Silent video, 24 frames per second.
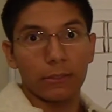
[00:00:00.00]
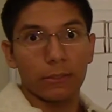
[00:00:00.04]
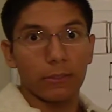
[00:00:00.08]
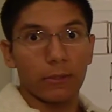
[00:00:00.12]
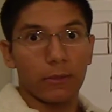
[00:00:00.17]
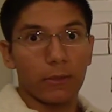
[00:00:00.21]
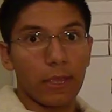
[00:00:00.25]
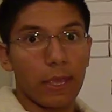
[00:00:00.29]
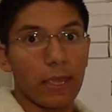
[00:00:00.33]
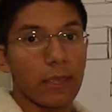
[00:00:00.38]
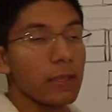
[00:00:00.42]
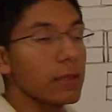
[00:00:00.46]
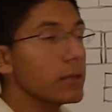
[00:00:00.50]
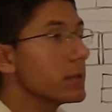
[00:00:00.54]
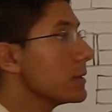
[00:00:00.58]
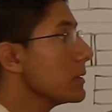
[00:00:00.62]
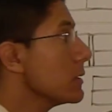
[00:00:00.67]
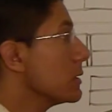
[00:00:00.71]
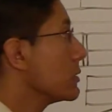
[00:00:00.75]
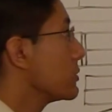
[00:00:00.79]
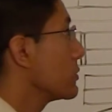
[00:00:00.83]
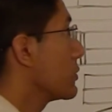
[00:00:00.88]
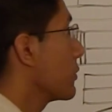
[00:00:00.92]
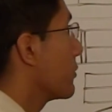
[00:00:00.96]
Okay,
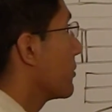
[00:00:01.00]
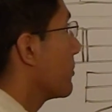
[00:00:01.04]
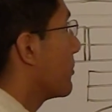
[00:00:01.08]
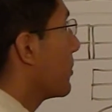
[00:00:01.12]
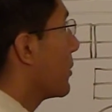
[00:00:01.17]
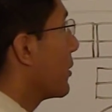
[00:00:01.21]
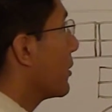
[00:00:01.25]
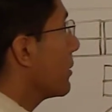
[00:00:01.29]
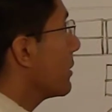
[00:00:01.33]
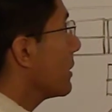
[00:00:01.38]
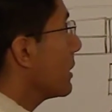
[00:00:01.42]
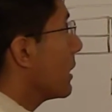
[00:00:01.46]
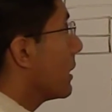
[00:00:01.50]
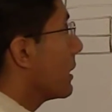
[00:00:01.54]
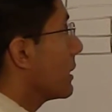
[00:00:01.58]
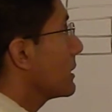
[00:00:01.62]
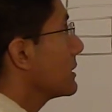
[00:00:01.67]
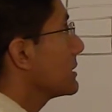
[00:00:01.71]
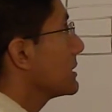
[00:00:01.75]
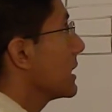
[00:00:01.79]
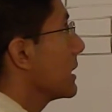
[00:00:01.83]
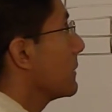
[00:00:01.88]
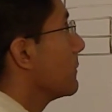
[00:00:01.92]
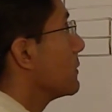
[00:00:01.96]
so the periodic
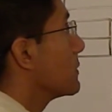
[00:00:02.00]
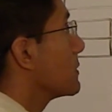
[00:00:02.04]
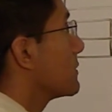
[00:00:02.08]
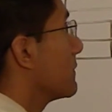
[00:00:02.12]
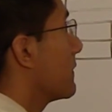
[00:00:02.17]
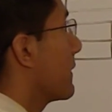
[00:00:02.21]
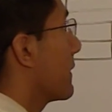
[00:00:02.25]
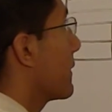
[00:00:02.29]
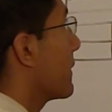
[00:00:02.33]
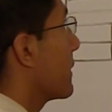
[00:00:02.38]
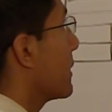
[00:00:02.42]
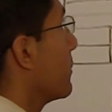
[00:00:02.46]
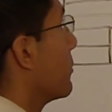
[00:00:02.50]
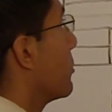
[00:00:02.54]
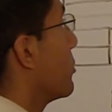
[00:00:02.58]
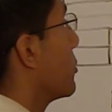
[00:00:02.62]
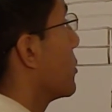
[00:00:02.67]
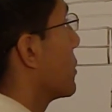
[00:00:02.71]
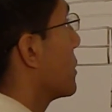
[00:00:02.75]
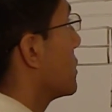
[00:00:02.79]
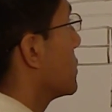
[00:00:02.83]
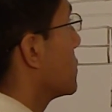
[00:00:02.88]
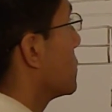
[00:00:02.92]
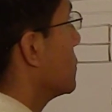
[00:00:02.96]
table is a very
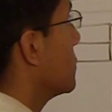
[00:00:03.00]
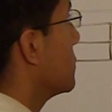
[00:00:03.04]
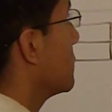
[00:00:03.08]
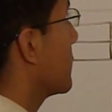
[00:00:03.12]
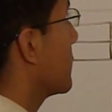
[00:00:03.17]
important tool and